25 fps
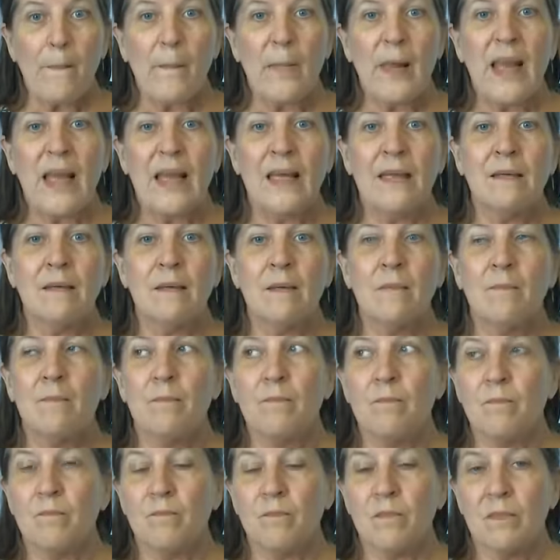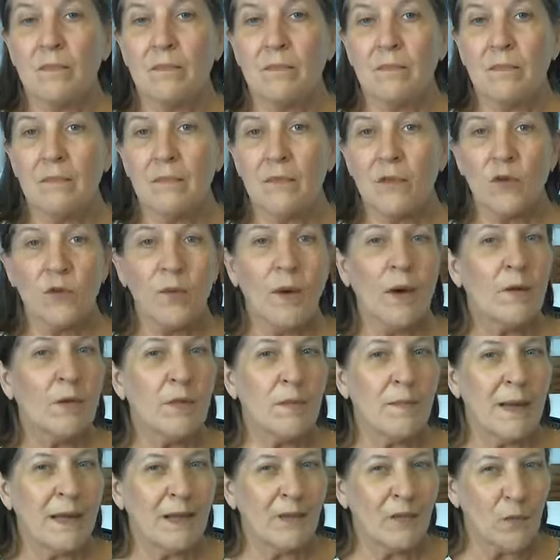And throughout
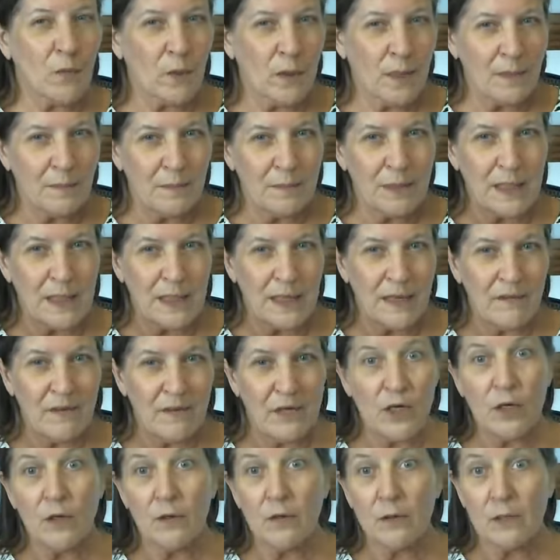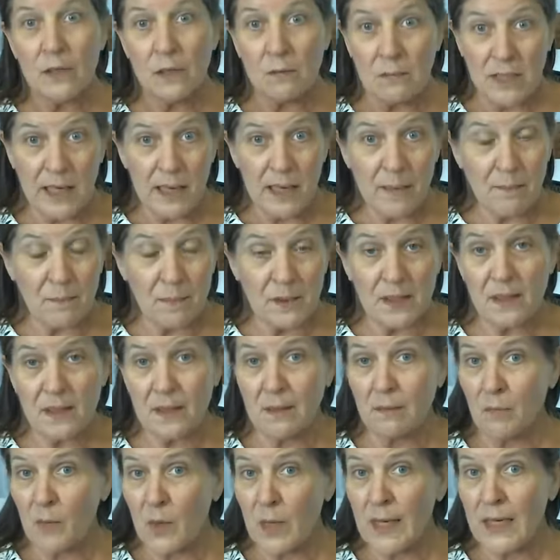the month, we're going to be giving you some tips,
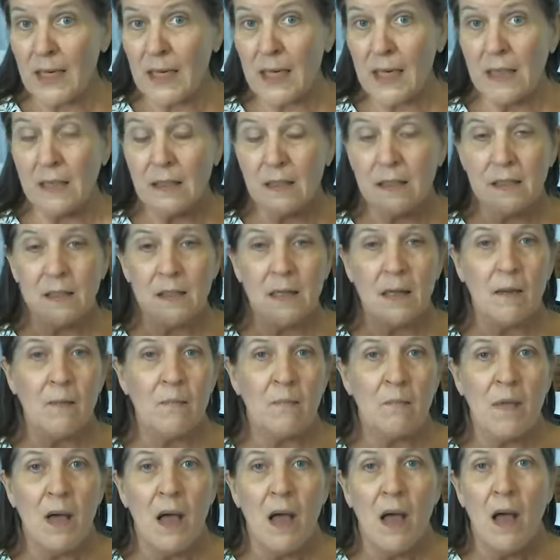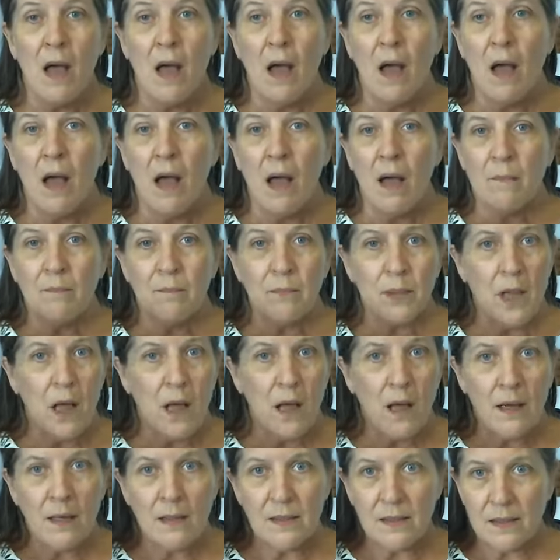some readings, some
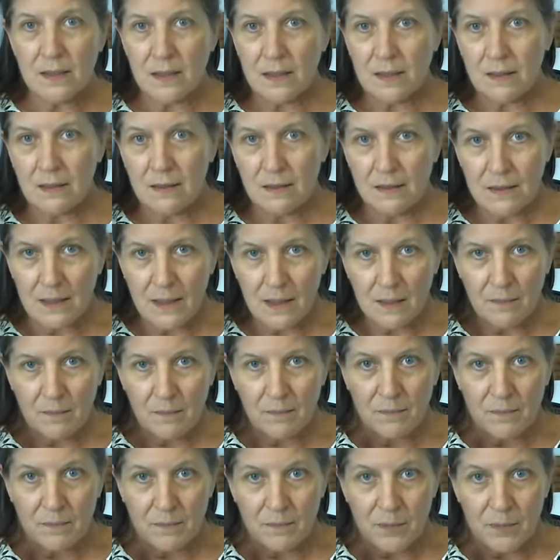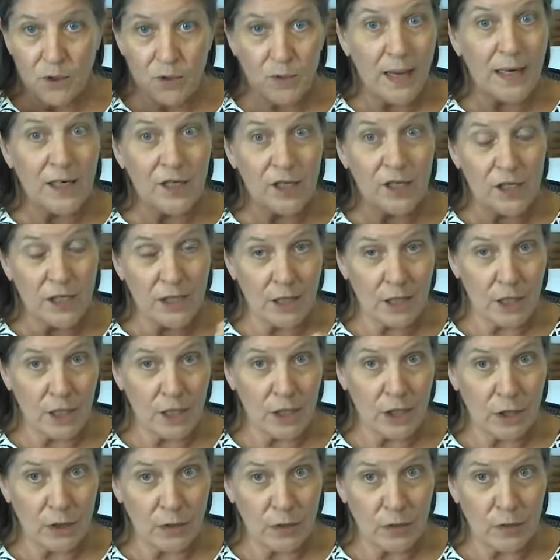blogs, some strategies to
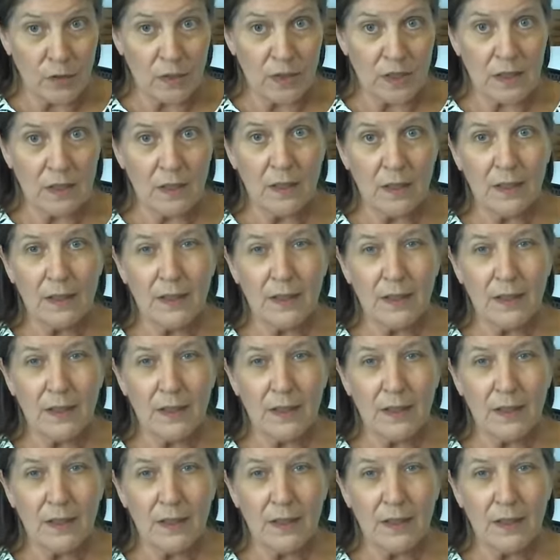use.